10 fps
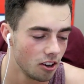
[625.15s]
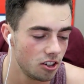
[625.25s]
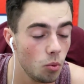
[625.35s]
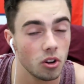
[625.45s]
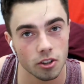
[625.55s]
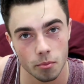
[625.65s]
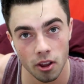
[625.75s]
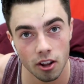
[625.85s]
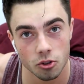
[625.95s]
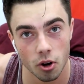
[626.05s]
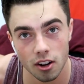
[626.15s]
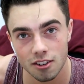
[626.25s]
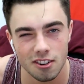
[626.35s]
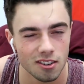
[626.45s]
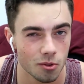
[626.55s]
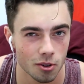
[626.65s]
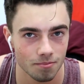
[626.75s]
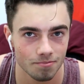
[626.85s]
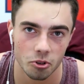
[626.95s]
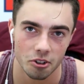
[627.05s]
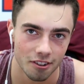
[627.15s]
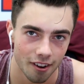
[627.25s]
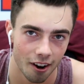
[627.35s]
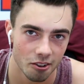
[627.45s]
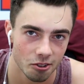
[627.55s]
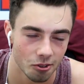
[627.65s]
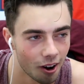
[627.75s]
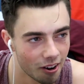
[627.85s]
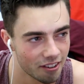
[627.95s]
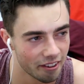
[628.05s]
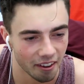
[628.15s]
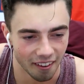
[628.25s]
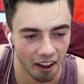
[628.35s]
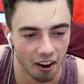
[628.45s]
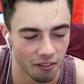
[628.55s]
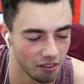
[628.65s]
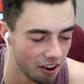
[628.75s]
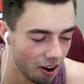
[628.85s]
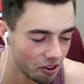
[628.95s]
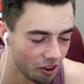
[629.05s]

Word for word: She wants some media training. She's pretty scared to honestly get on video.